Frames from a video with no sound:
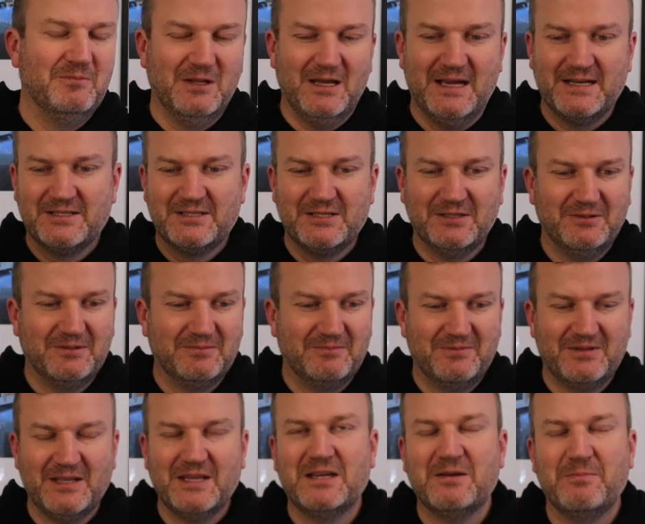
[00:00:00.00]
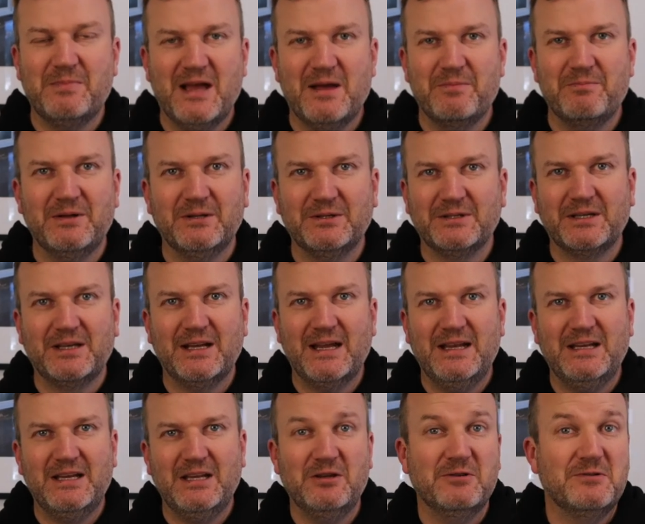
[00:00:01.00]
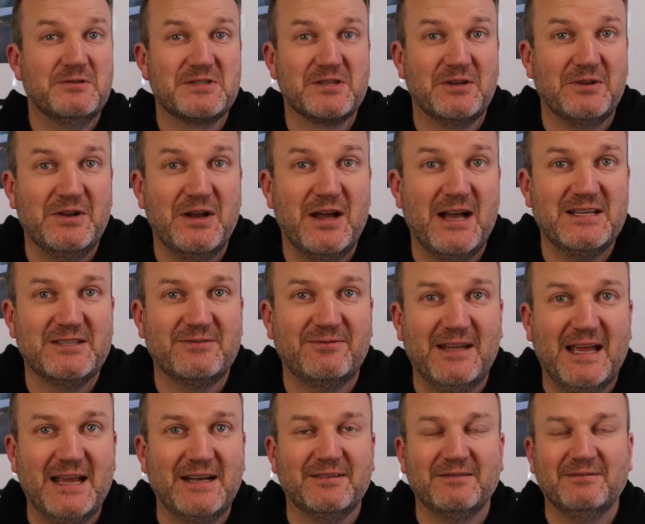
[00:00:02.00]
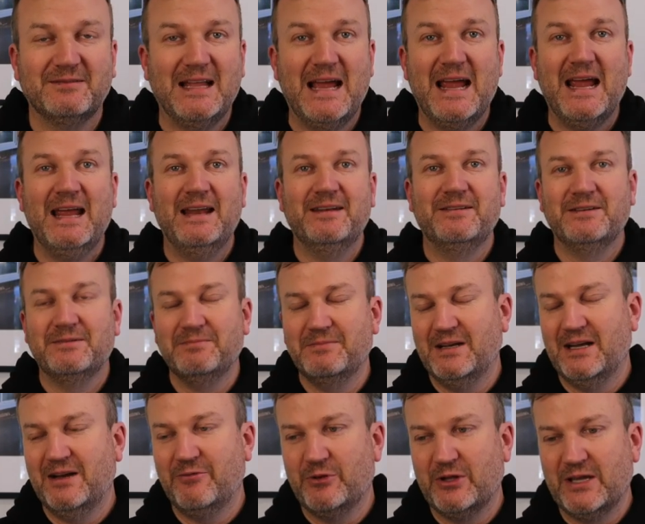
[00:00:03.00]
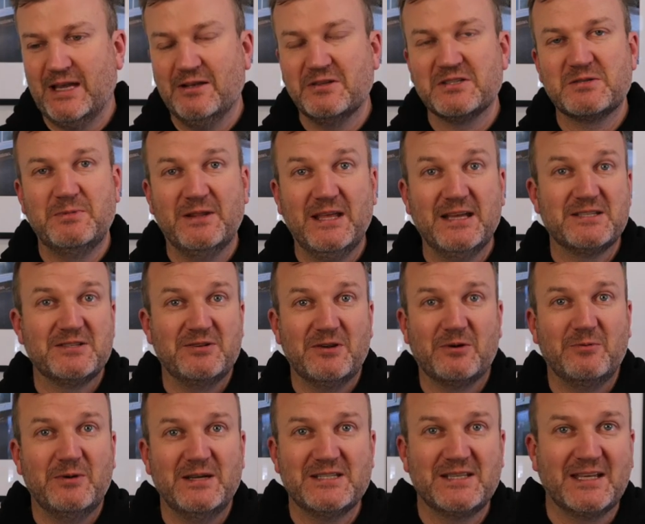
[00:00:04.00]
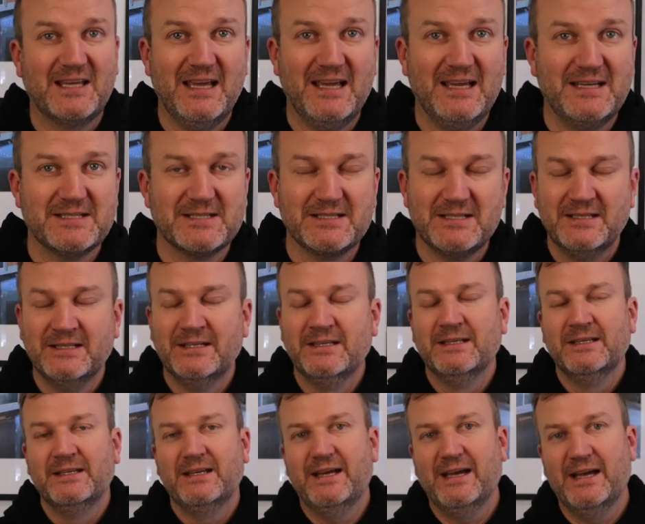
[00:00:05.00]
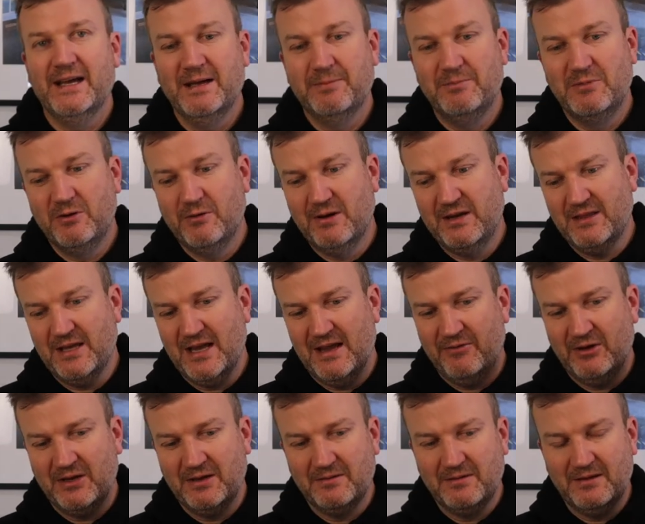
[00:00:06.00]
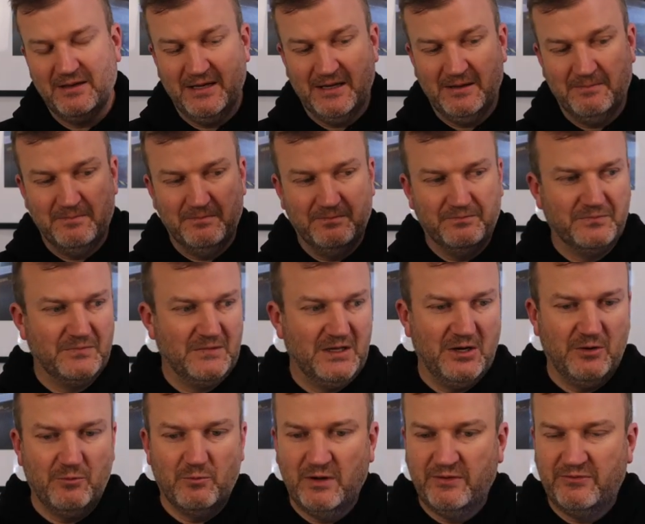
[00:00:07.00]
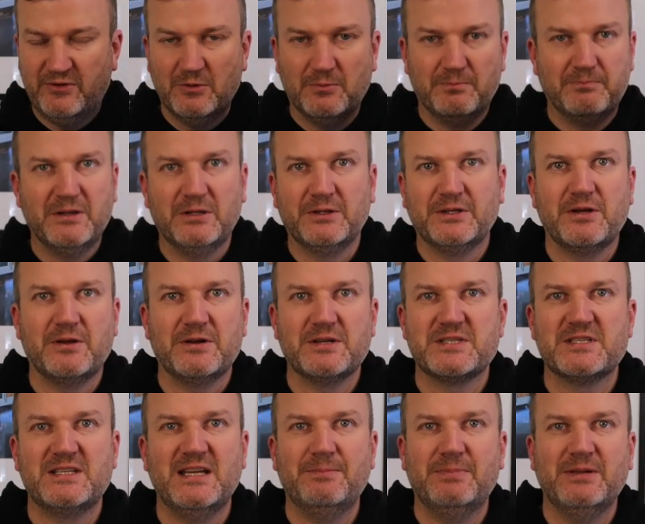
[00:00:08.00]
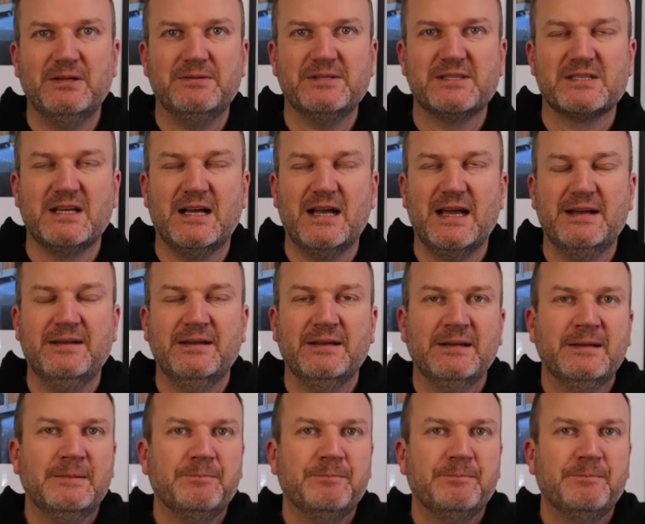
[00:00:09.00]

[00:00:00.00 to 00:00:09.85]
like to think about building ADUs on nice flat land and everything else, but that's not always the case. You're either having, if you're building on a steep hillside,